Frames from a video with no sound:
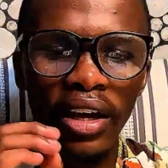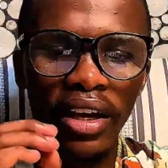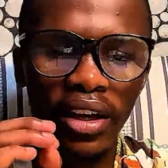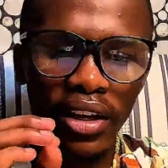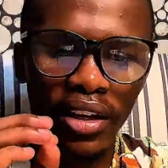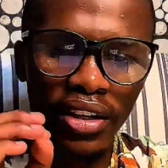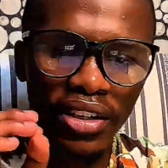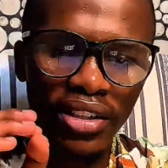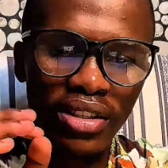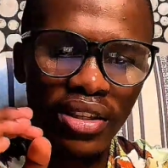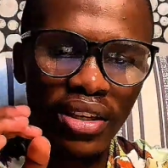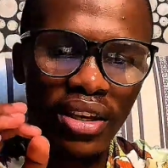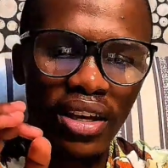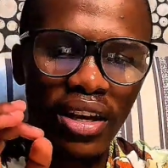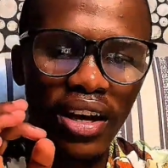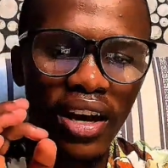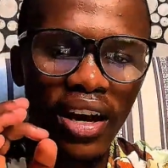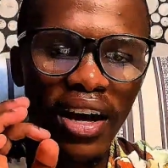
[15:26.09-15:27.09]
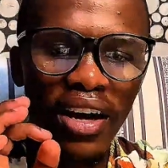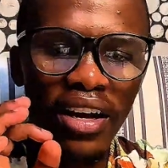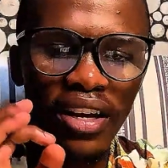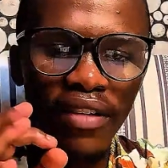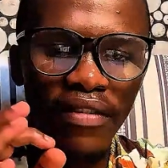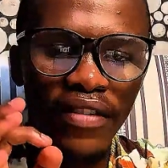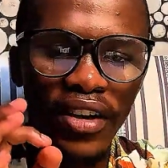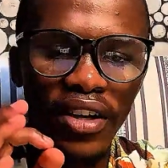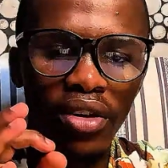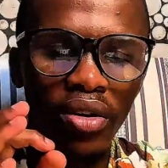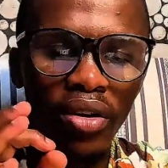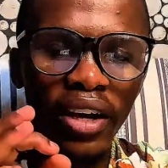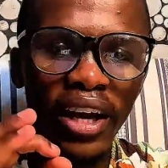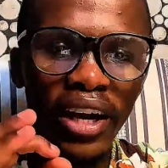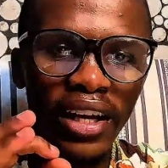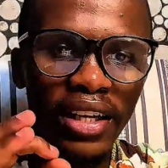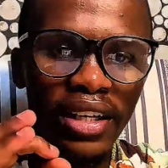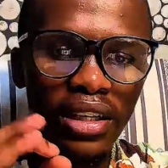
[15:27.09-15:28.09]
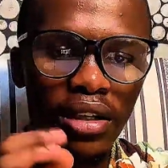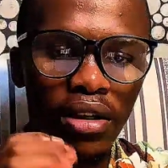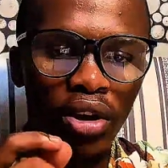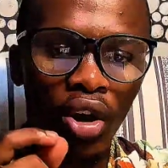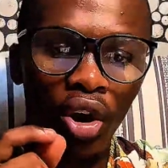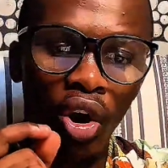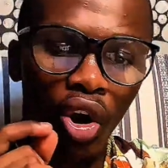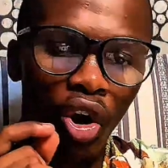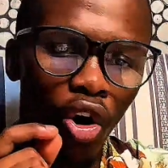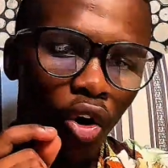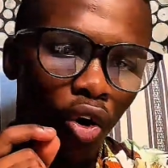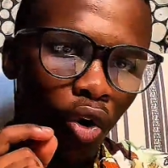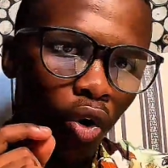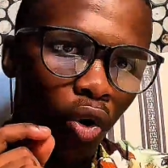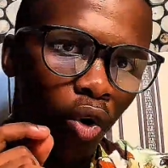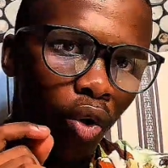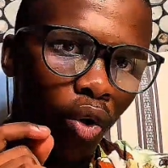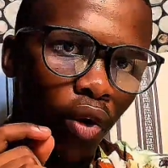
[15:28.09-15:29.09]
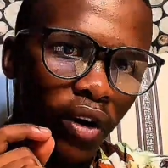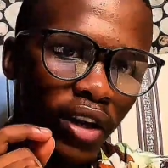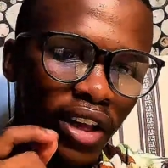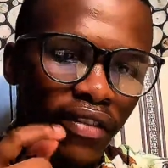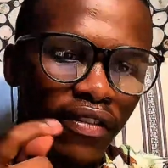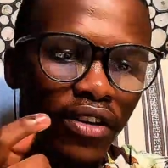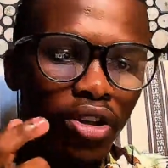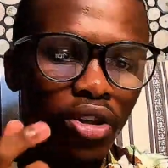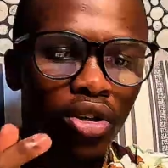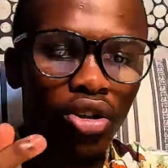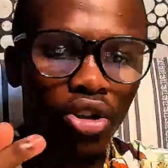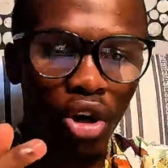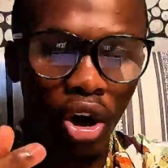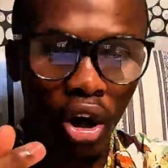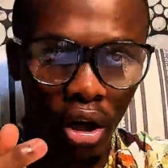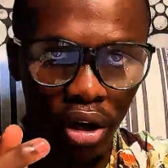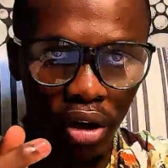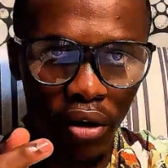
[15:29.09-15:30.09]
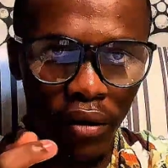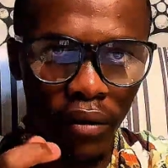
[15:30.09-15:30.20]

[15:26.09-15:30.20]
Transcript: it is referral candy or referral rock.